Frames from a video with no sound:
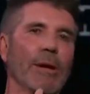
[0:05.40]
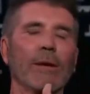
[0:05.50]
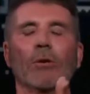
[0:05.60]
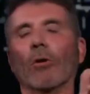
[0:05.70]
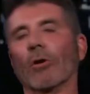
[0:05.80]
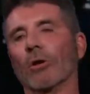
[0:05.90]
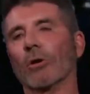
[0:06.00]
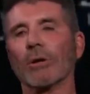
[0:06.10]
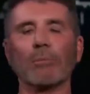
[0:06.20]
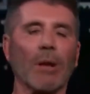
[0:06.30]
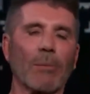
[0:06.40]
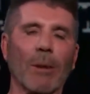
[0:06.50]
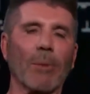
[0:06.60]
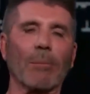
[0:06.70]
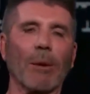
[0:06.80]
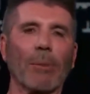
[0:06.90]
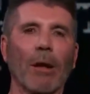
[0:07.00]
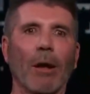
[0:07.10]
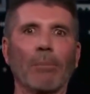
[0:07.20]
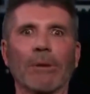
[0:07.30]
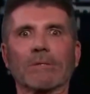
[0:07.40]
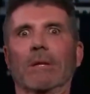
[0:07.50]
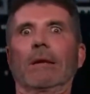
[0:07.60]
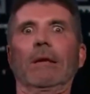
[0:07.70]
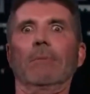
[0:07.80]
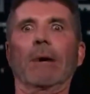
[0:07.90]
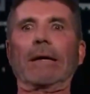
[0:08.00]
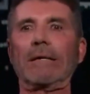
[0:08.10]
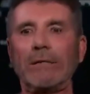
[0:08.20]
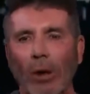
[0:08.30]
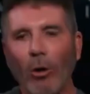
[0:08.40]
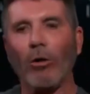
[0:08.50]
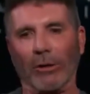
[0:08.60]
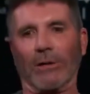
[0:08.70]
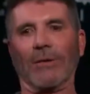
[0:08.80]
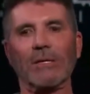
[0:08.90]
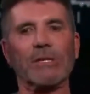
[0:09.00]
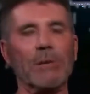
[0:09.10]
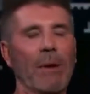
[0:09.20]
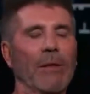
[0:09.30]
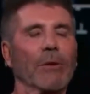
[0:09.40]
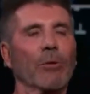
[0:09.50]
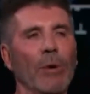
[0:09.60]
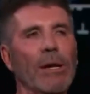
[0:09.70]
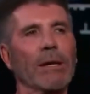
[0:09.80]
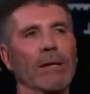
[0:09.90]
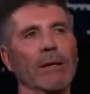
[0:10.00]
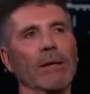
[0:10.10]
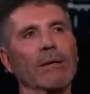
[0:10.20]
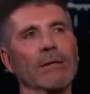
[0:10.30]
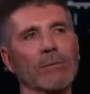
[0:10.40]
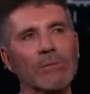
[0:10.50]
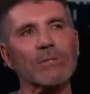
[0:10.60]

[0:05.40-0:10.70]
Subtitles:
and not look and blah, blah, blah, blah, blah. But it's like, my God, I've actually met the Queen. And it was